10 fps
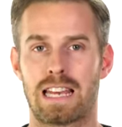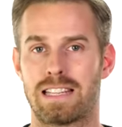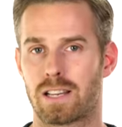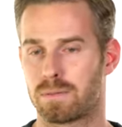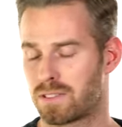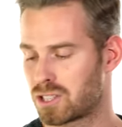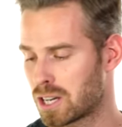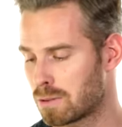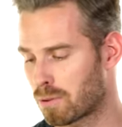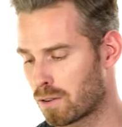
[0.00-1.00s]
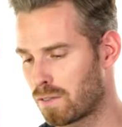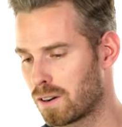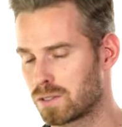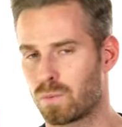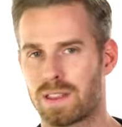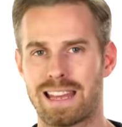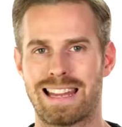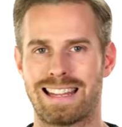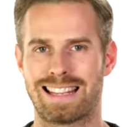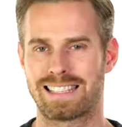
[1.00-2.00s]
in terms of the shell profiles
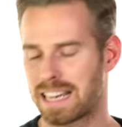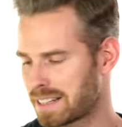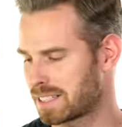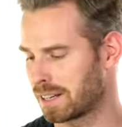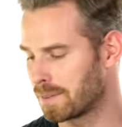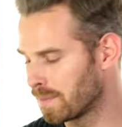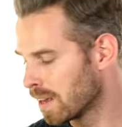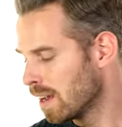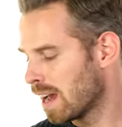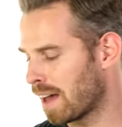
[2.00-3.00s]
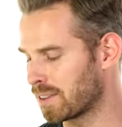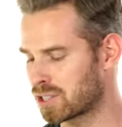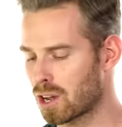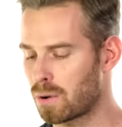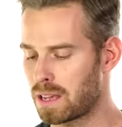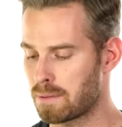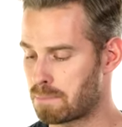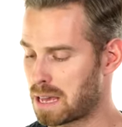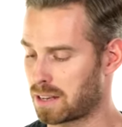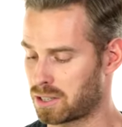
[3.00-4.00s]
within the sector. And the Shoei
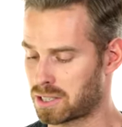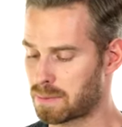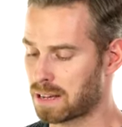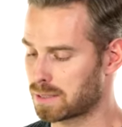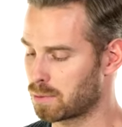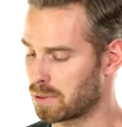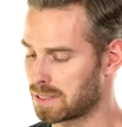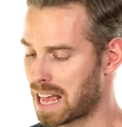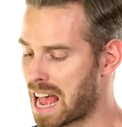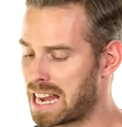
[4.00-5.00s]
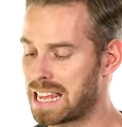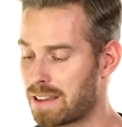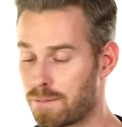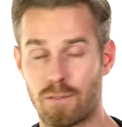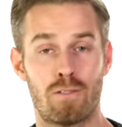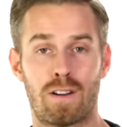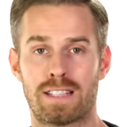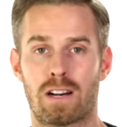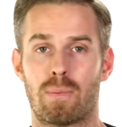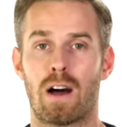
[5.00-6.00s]
being just about as small as any full
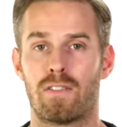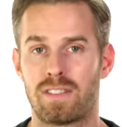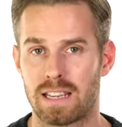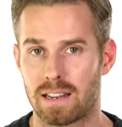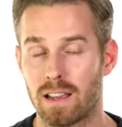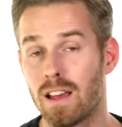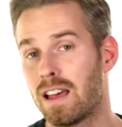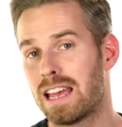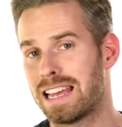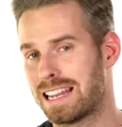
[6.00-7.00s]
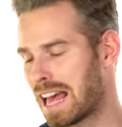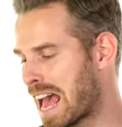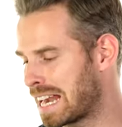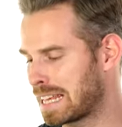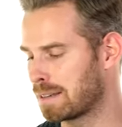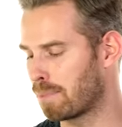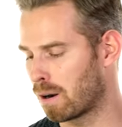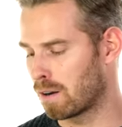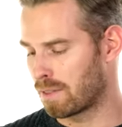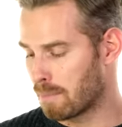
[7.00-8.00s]
face helmet I've seen in any
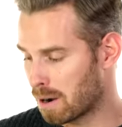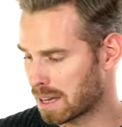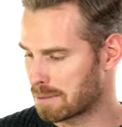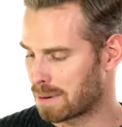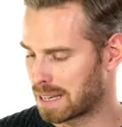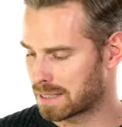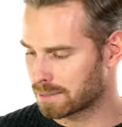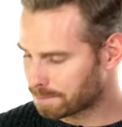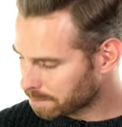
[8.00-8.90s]
part of the marketplace.